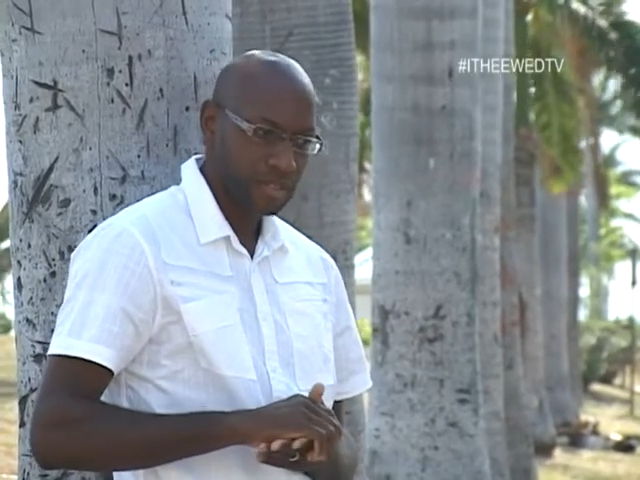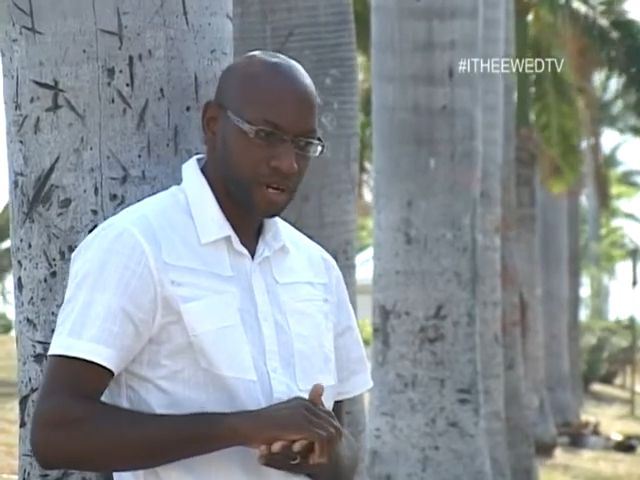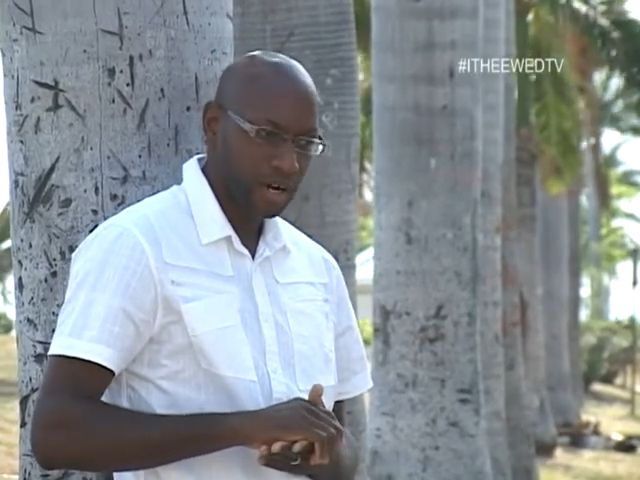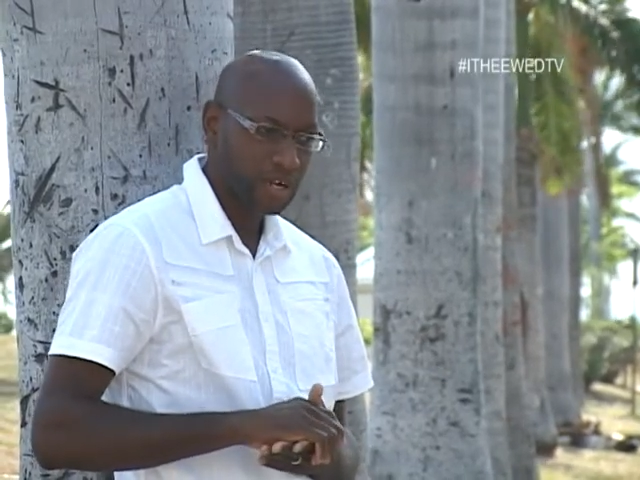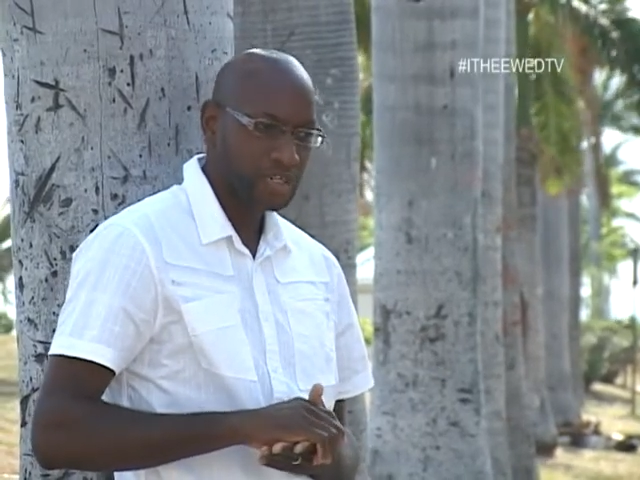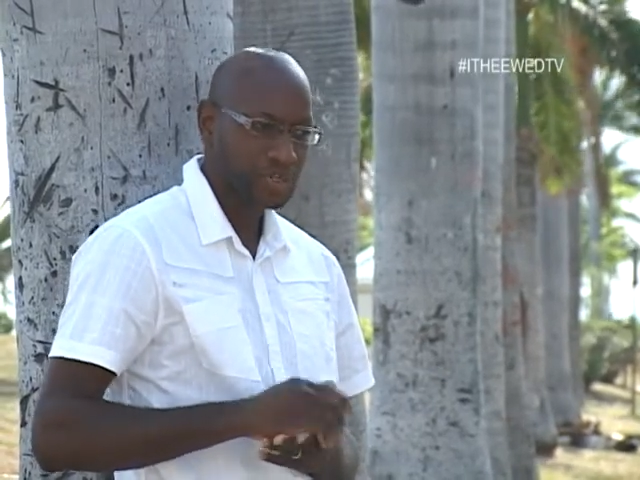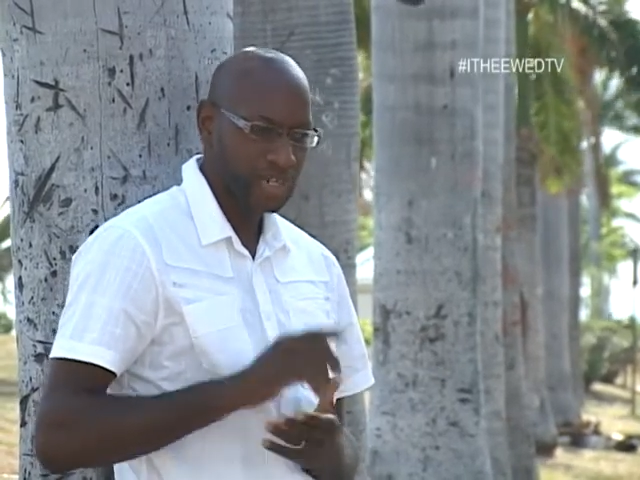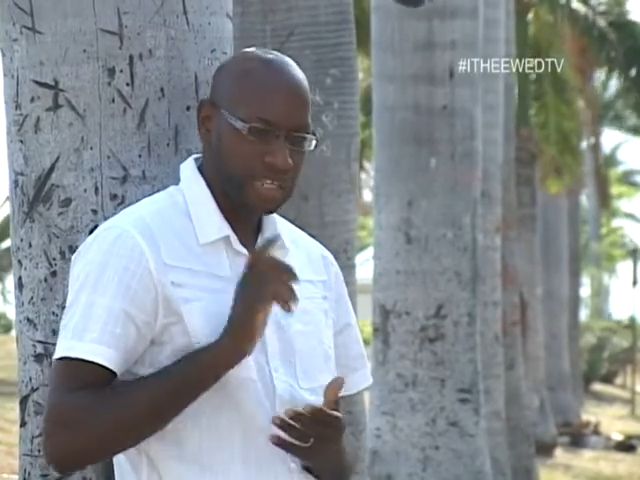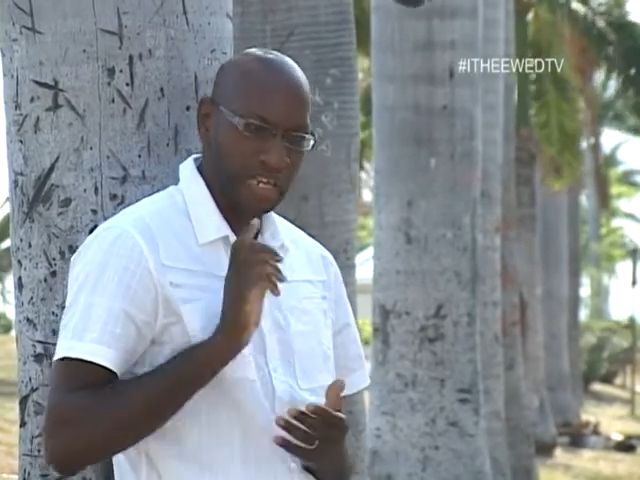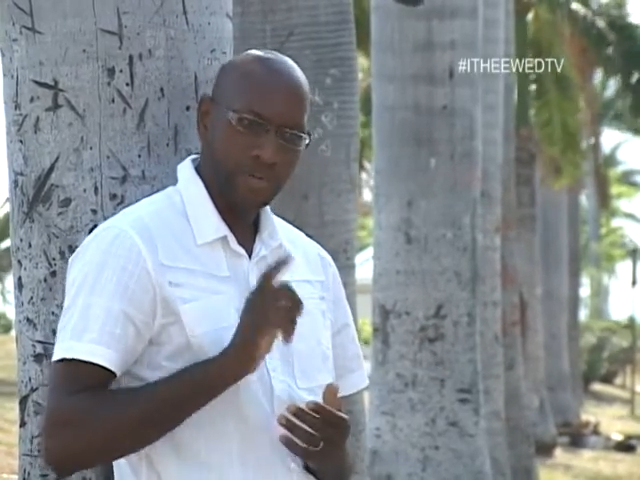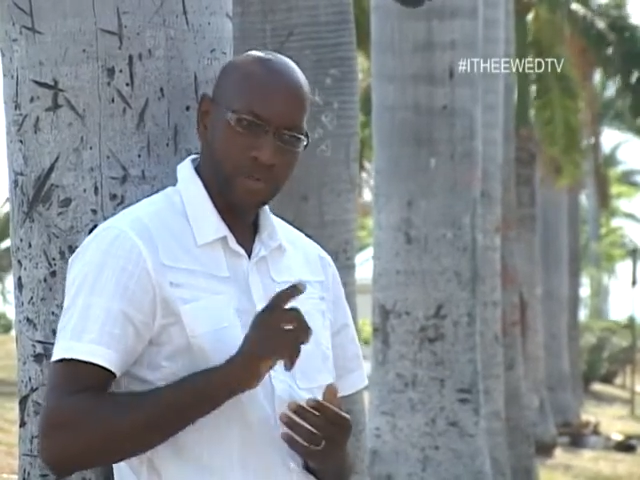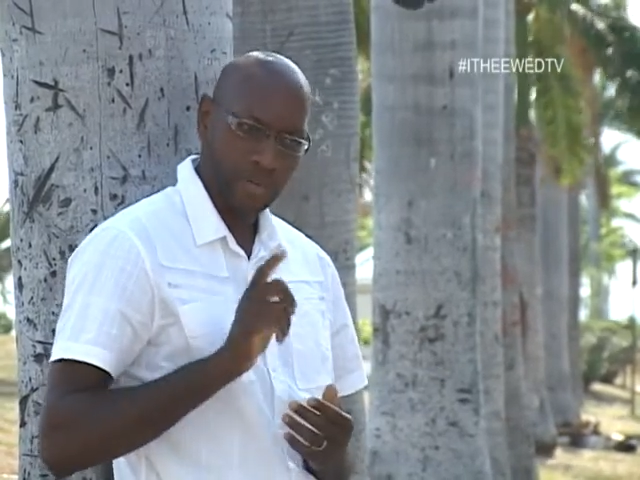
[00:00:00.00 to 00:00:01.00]
also that,
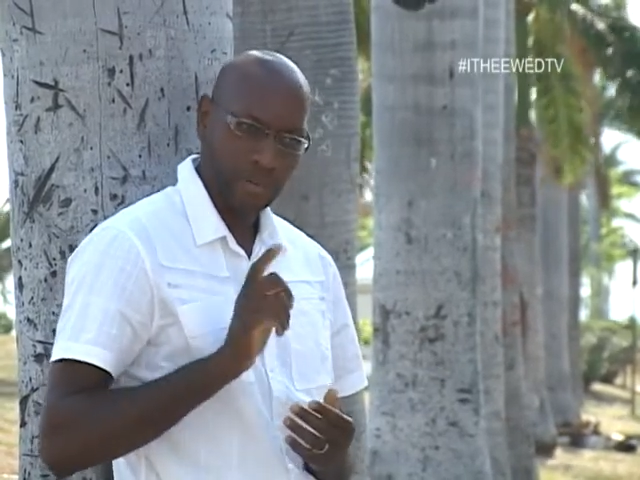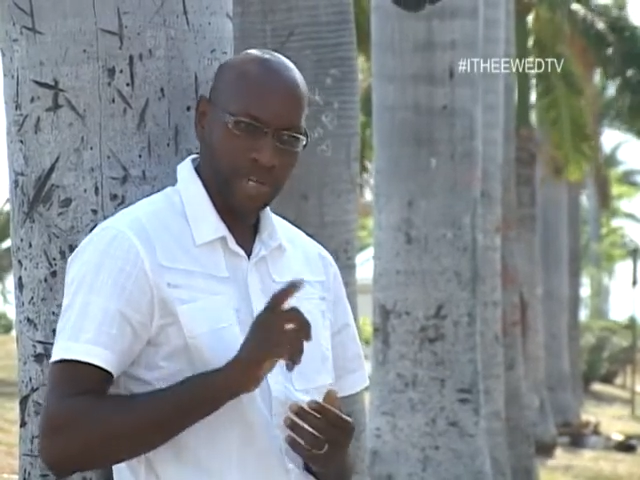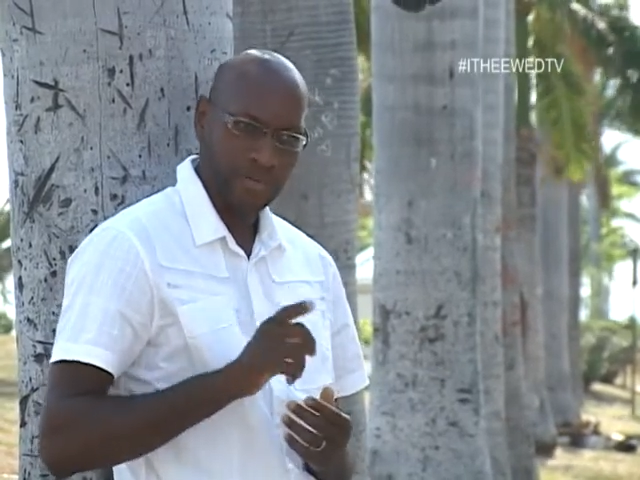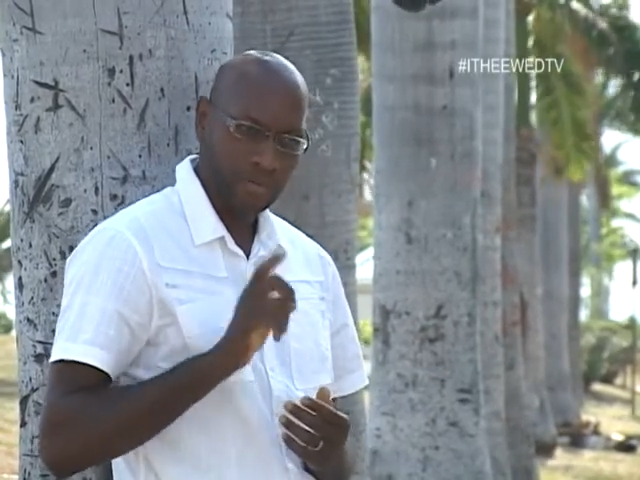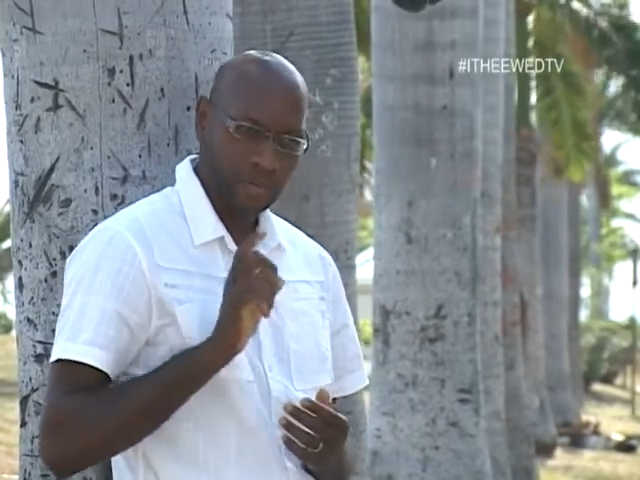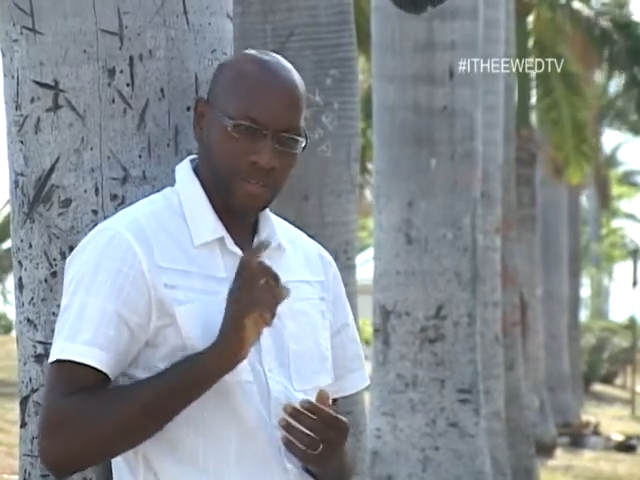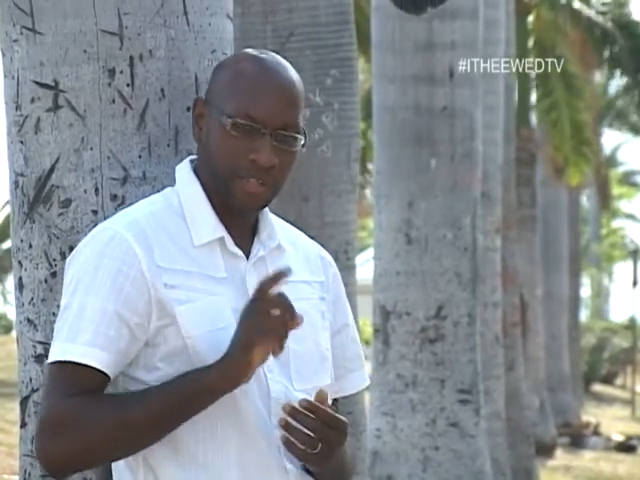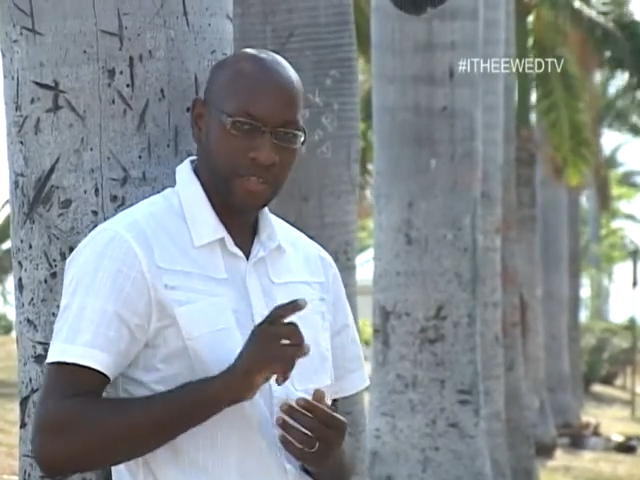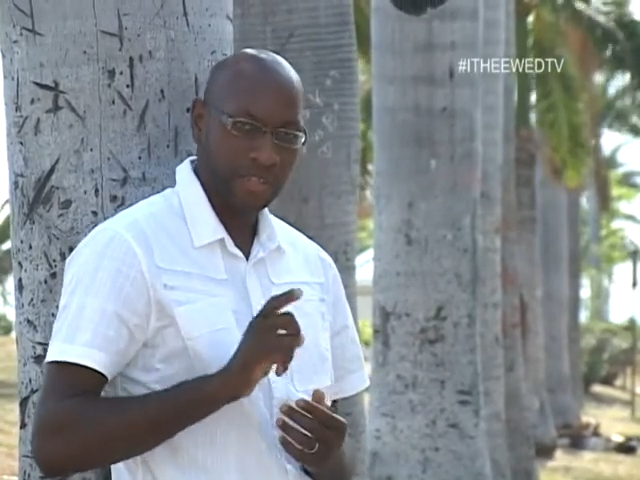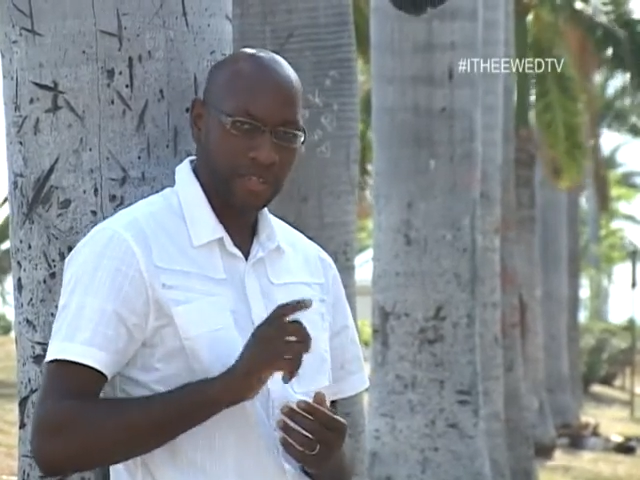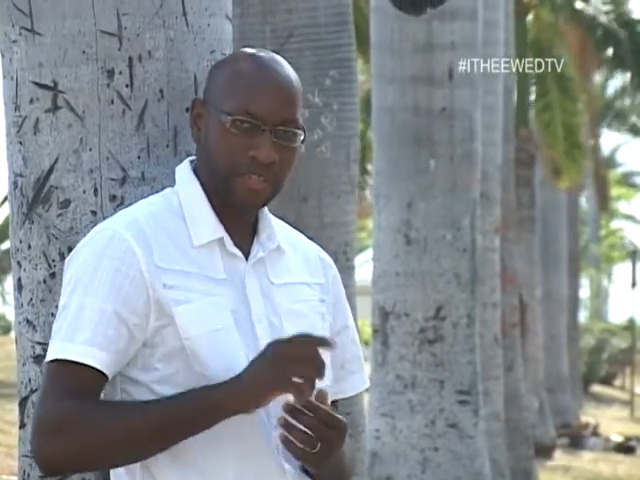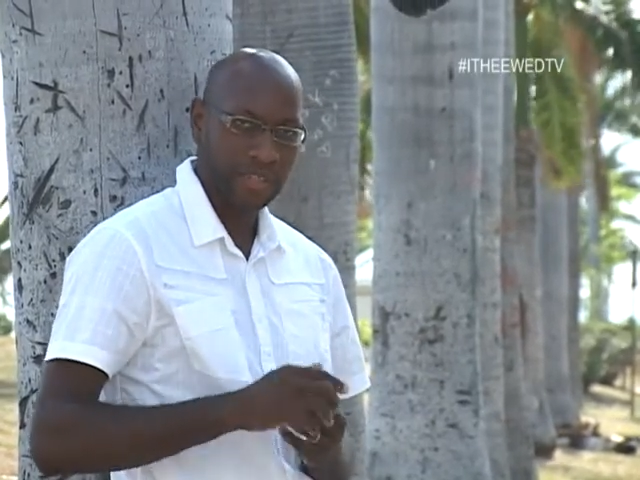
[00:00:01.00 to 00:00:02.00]
that, was, that was one of the
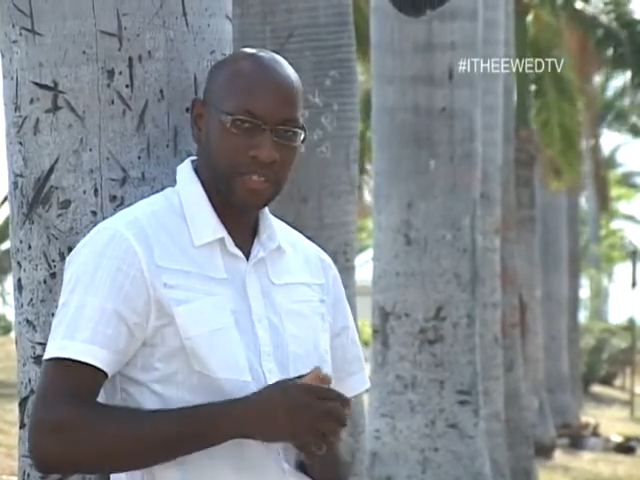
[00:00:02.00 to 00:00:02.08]
things